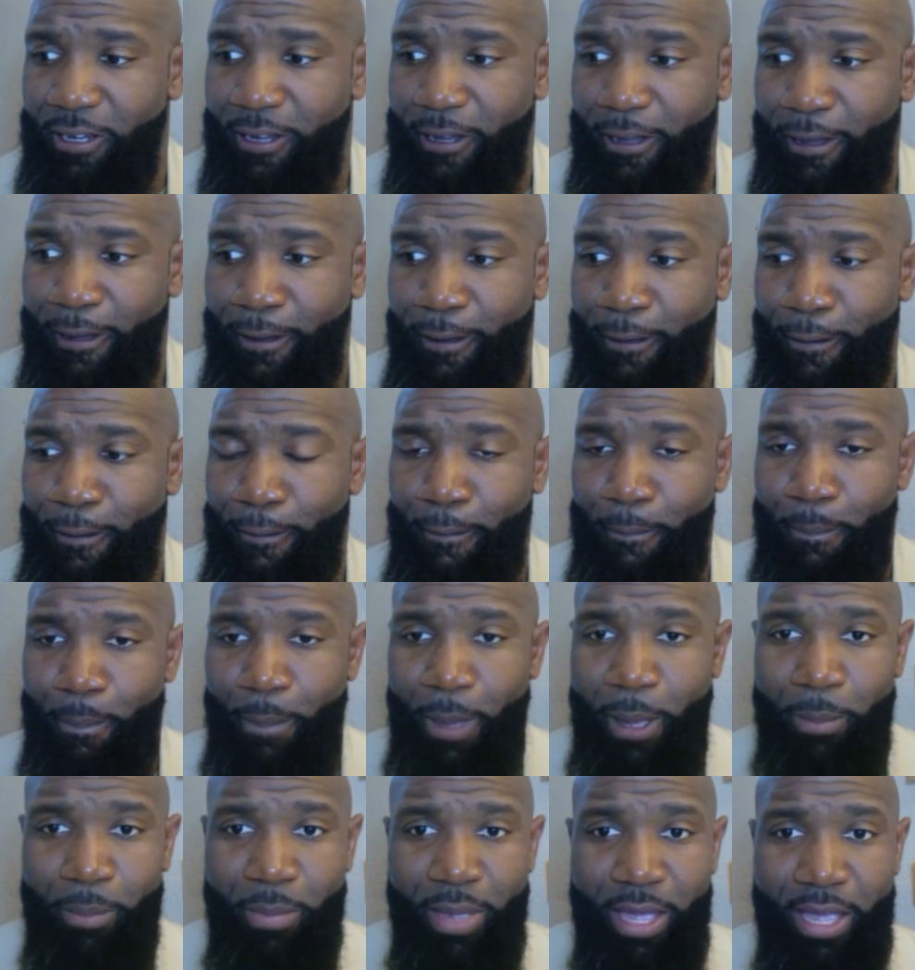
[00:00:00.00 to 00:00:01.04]
My
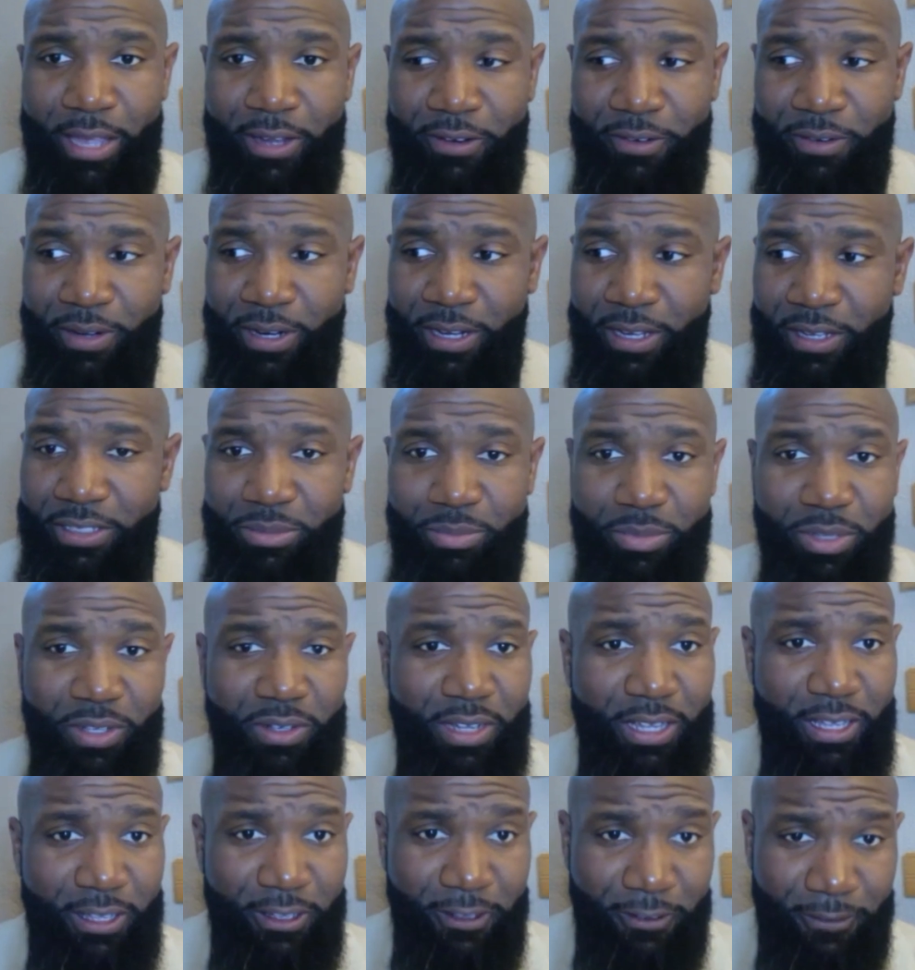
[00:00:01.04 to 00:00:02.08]
background is mental
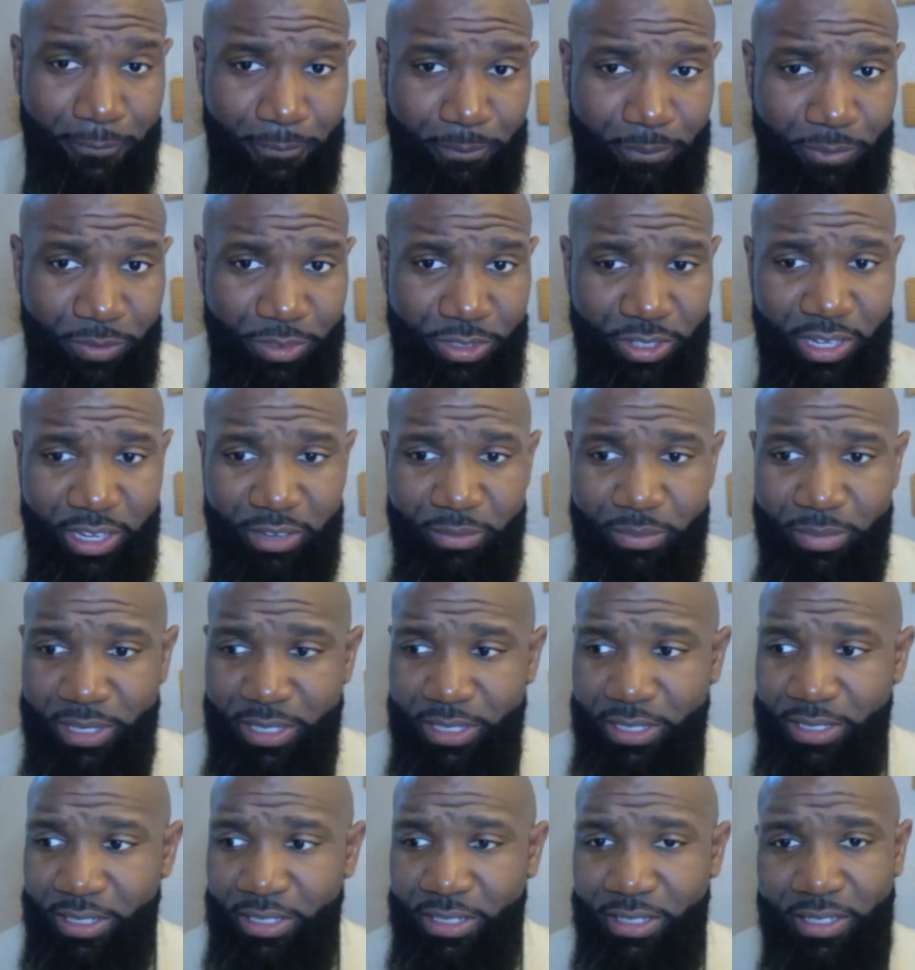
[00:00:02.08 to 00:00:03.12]
health. So I've
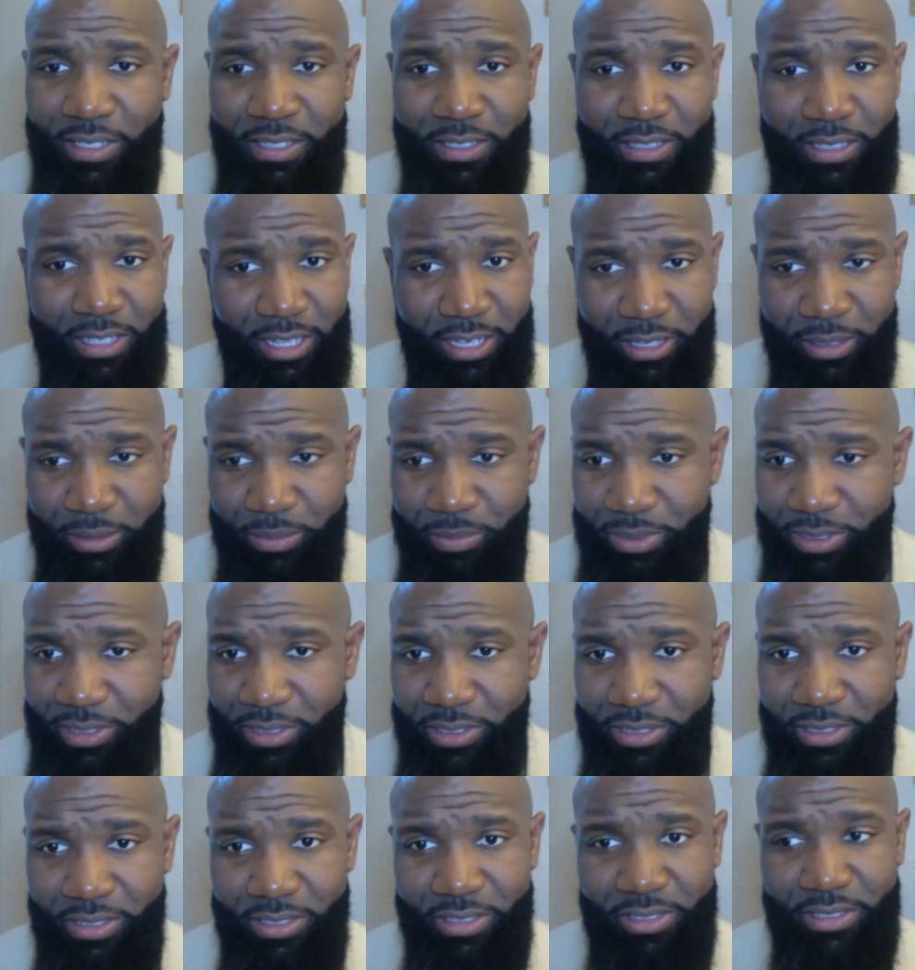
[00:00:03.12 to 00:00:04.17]
been a
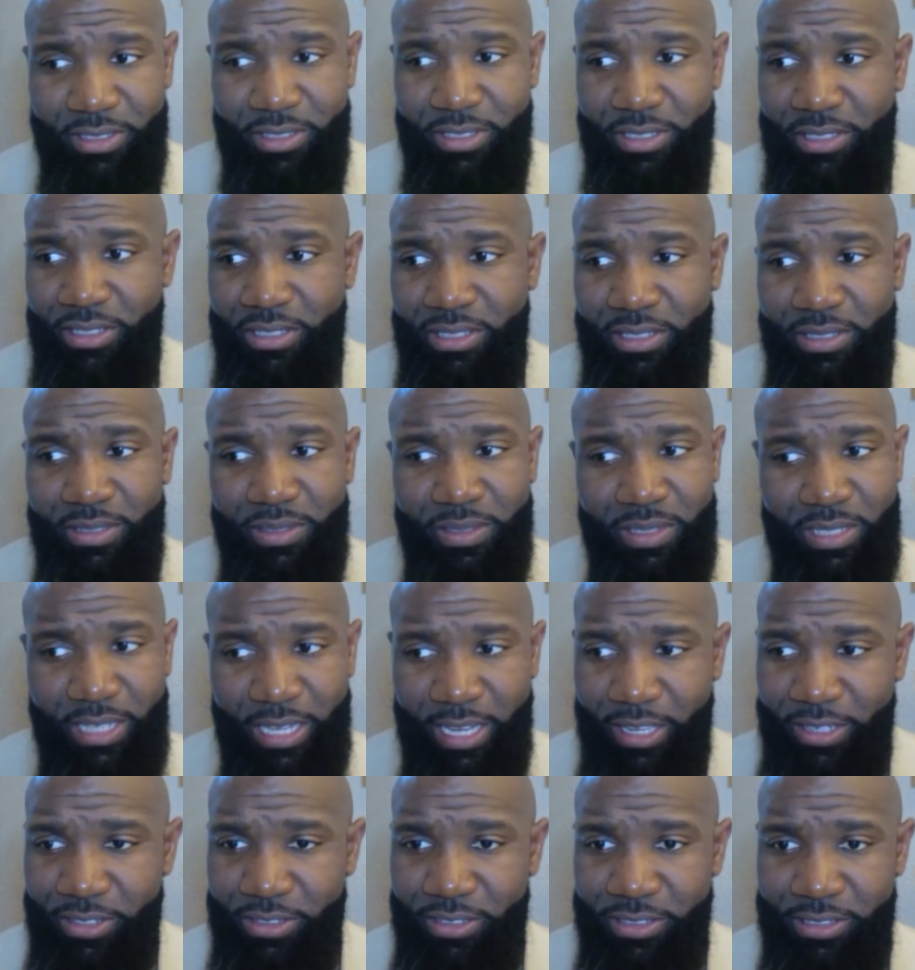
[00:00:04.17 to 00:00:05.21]
therapist,
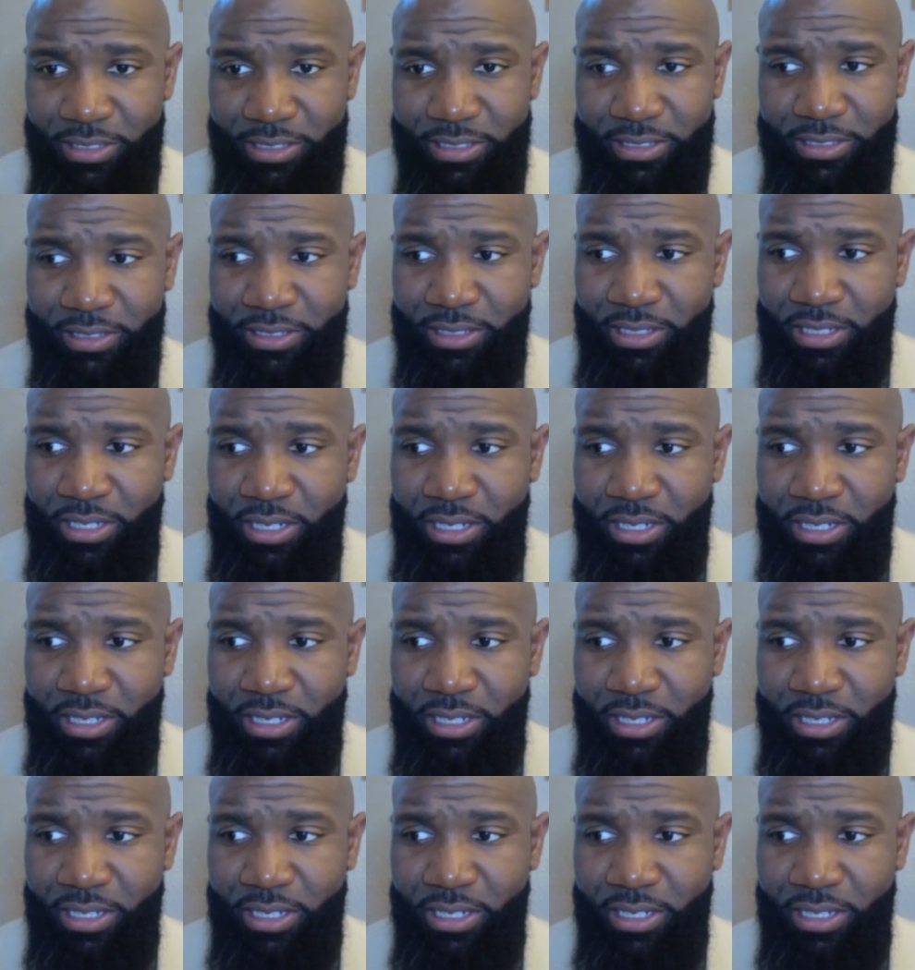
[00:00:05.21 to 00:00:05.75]
counselor